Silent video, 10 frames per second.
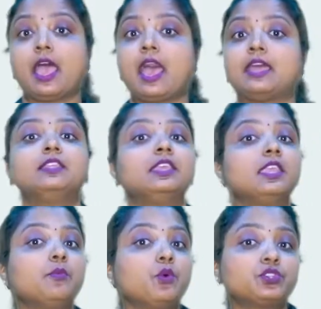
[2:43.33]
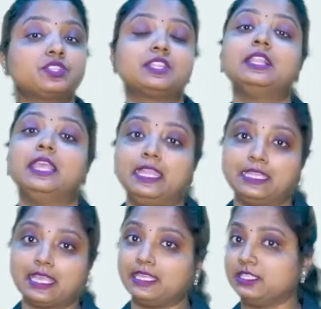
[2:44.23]
and emotional
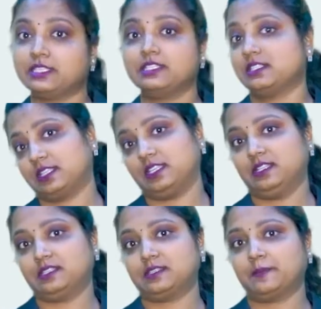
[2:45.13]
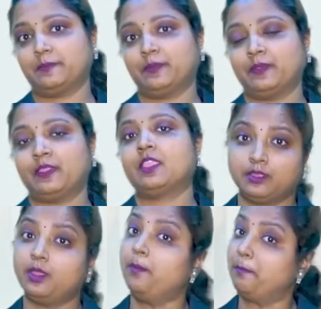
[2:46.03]
intelligence skills.
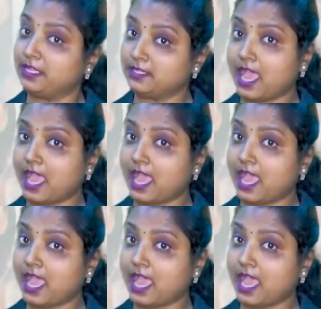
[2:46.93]
But